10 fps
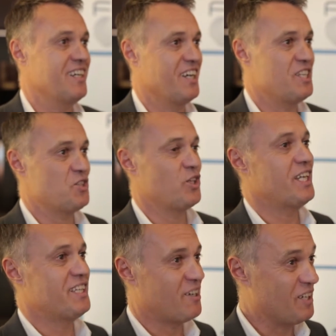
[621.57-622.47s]
It's
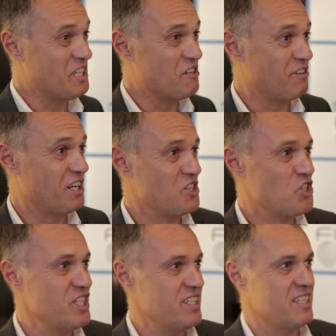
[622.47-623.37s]
not directly
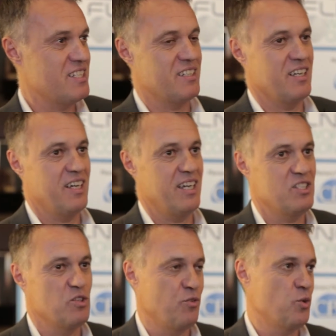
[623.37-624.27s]
FLNG, it's
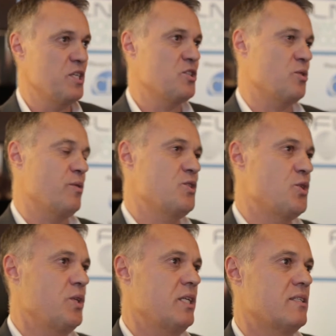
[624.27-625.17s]
a floating storage
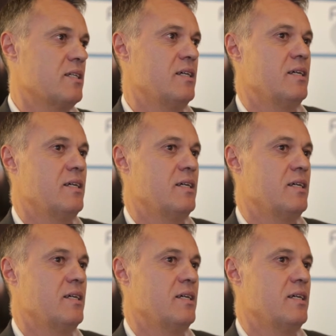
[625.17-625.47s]
unit.